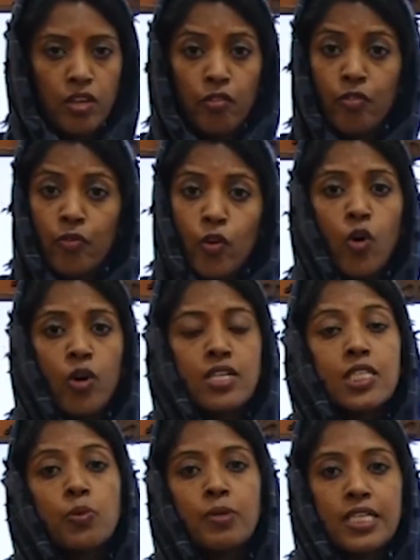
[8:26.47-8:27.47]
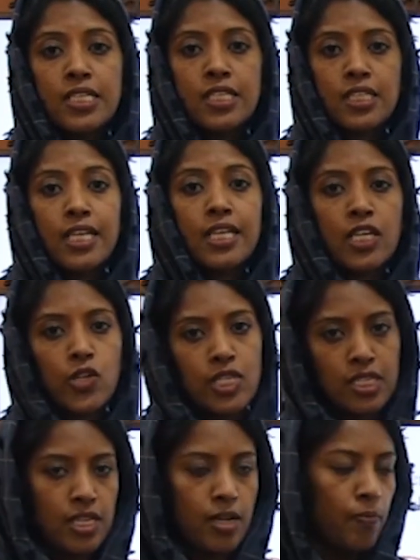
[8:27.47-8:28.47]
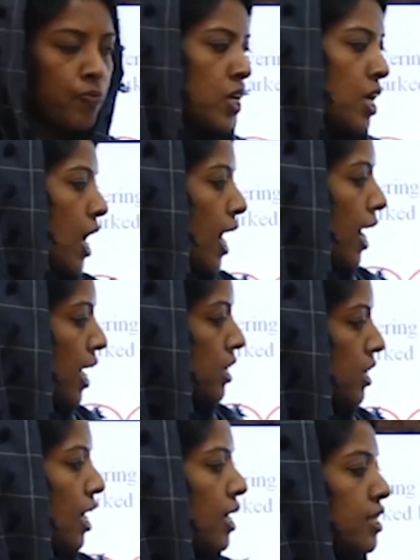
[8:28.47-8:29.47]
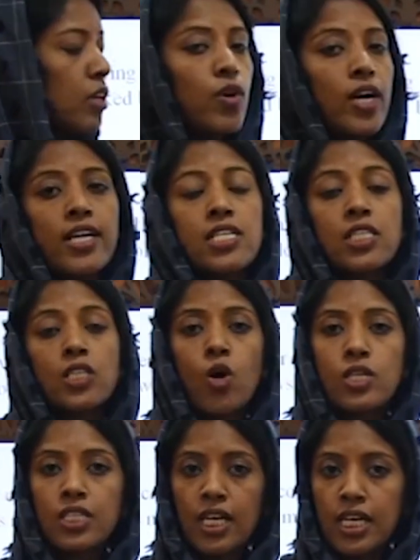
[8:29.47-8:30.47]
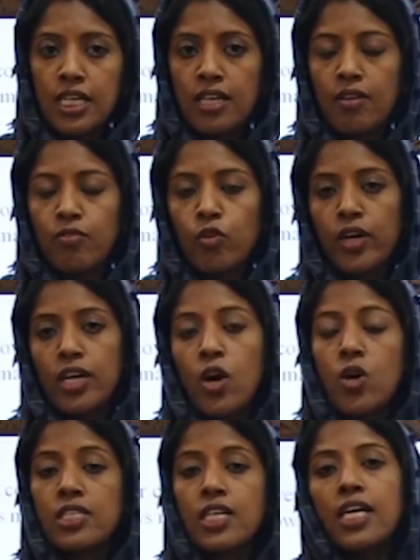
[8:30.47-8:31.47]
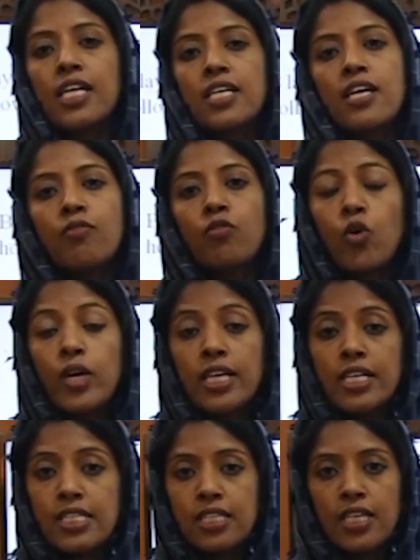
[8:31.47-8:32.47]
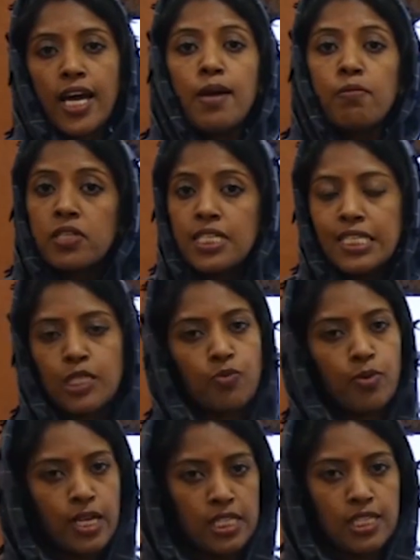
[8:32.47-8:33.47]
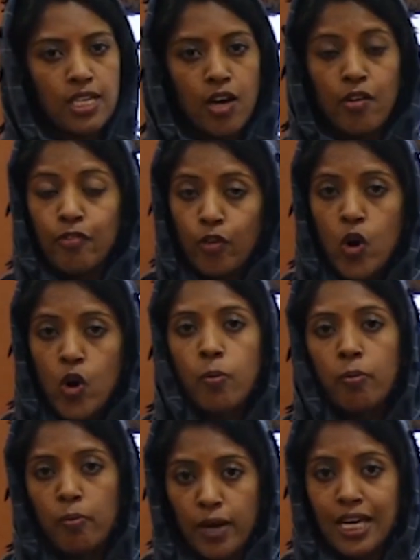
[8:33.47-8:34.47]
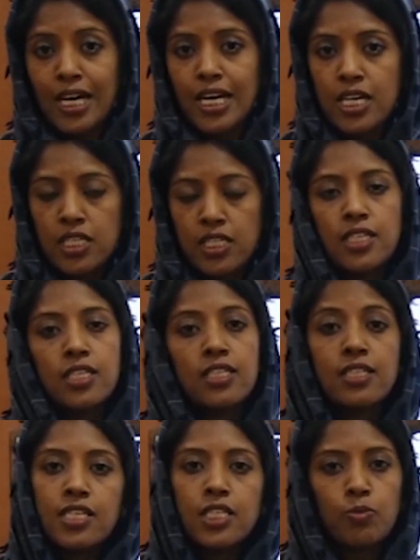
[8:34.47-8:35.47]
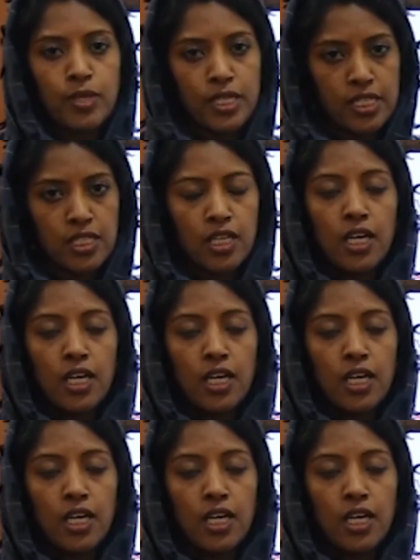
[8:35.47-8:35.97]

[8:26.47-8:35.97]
four spheres in a crystal. And the other one is octahedral void. Octahedral void is the empty space formed by connecting six spheres.